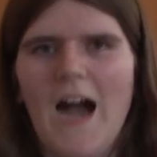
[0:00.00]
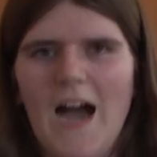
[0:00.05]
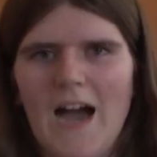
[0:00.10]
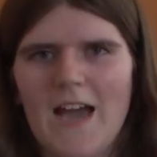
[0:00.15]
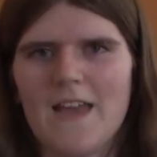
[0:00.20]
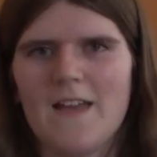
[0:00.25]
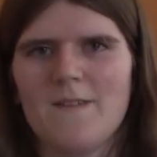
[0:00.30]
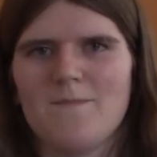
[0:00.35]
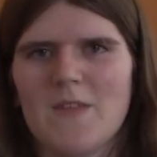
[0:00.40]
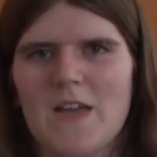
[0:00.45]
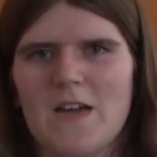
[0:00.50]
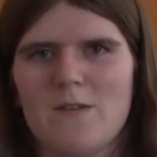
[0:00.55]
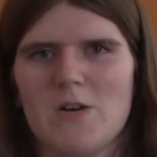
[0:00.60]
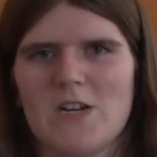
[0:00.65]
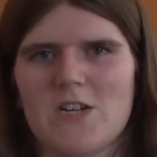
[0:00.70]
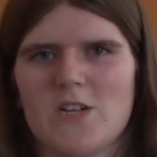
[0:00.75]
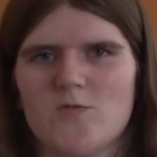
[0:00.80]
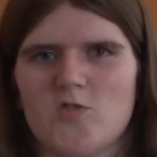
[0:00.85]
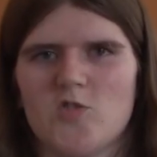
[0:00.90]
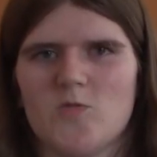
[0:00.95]
Hi and
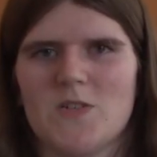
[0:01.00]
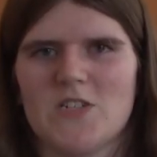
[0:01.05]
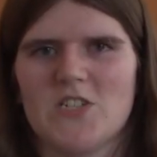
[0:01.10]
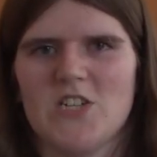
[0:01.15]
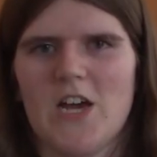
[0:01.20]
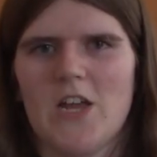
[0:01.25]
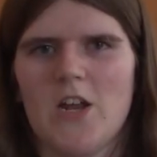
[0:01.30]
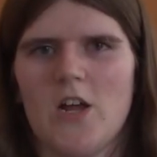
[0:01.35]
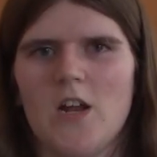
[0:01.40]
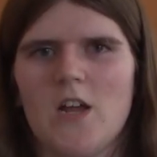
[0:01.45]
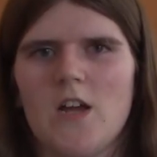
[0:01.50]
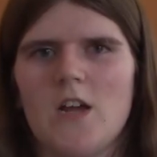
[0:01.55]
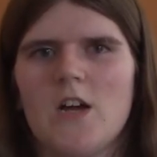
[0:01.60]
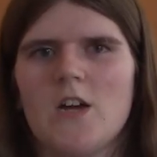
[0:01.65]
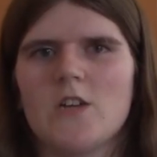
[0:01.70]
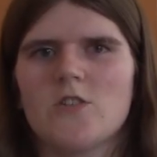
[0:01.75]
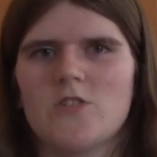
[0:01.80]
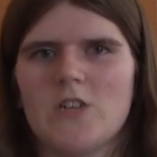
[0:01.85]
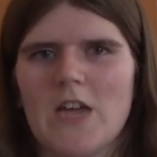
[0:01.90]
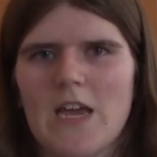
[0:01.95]
welcome to my channel.
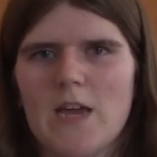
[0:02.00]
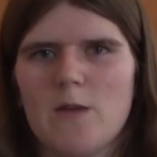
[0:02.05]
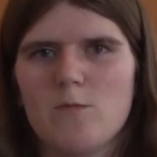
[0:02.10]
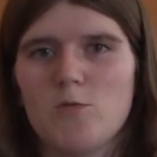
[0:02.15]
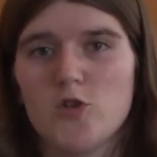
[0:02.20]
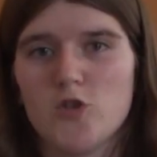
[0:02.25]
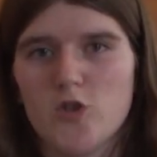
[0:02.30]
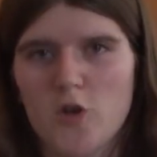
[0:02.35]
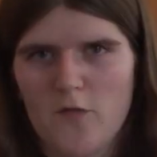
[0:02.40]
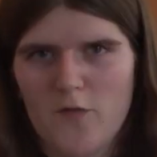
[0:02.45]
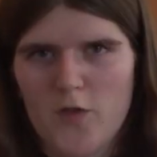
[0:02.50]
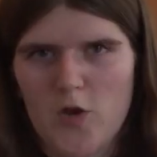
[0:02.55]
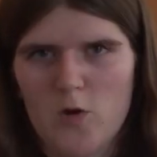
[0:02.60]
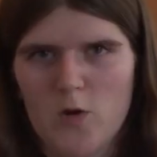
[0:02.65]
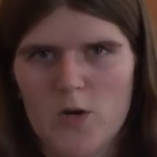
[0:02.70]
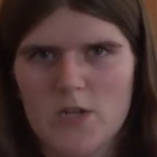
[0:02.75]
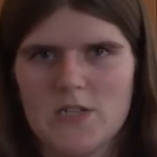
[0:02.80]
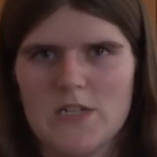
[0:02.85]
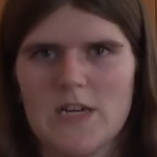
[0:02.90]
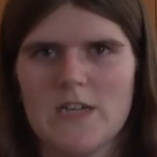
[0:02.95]
Today I'm going to
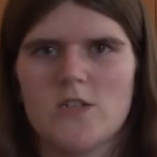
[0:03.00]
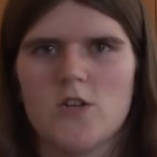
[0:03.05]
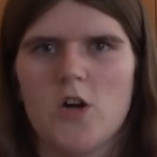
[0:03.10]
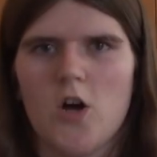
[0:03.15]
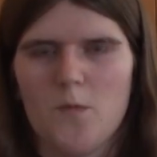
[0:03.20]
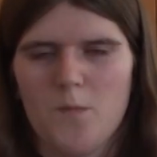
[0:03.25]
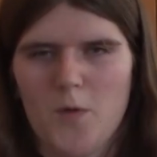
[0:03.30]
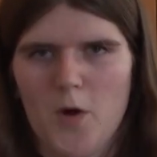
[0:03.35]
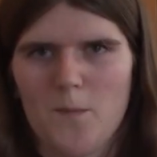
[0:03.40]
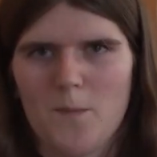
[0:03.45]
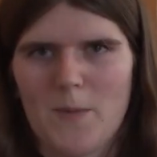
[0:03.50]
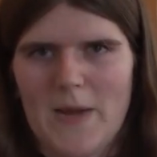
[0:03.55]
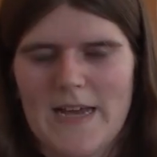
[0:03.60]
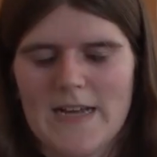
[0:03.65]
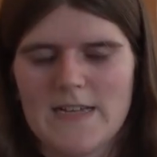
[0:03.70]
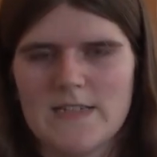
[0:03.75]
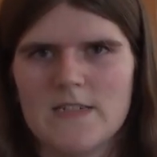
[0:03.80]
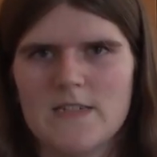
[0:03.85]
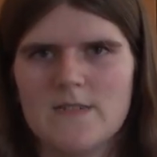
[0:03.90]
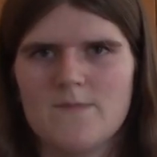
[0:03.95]
review a site called
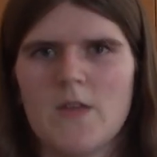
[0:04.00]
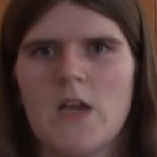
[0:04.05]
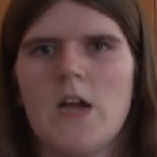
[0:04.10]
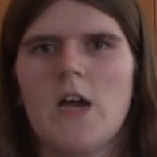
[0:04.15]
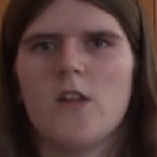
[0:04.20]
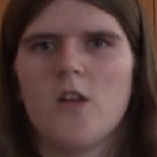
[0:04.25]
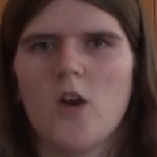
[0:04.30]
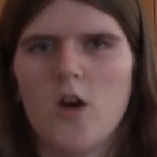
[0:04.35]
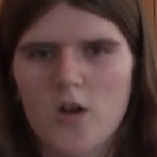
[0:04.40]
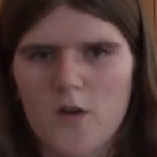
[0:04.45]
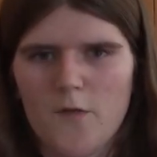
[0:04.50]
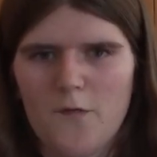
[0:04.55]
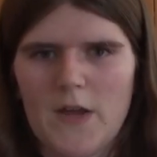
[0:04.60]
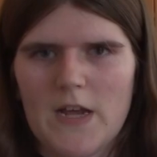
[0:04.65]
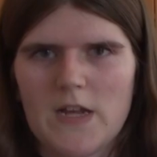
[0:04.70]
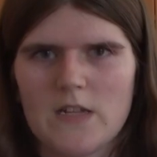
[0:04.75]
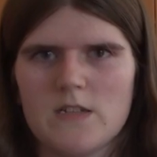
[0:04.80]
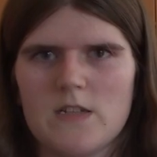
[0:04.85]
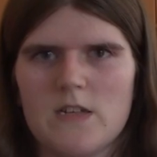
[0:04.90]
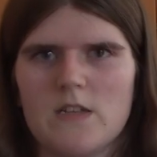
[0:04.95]
Bonprix and all the
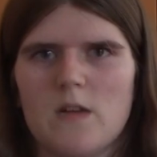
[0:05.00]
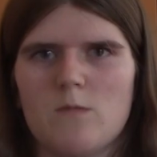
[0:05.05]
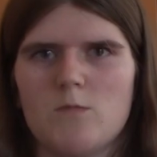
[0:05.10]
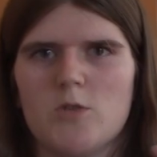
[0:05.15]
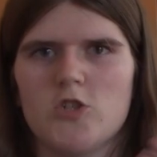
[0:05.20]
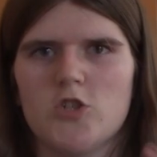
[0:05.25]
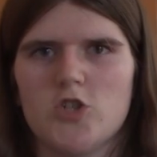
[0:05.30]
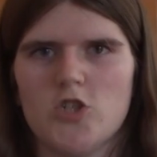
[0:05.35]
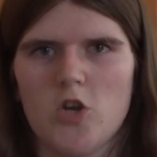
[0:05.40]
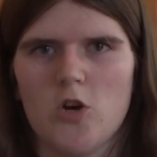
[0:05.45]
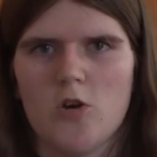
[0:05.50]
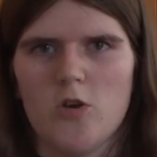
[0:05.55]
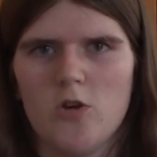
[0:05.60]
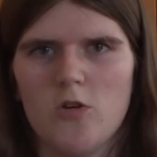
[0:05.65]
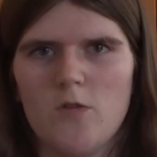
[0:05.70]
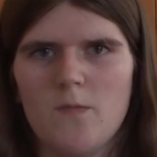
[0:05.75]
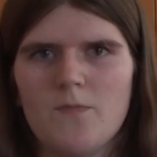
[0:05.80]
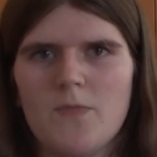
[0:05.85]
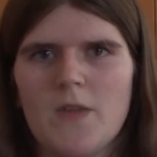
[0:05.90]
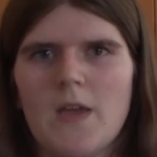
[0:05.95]
things that I'm going to show
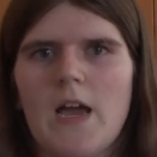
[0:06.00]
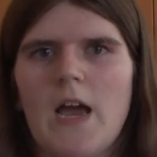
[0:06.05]
you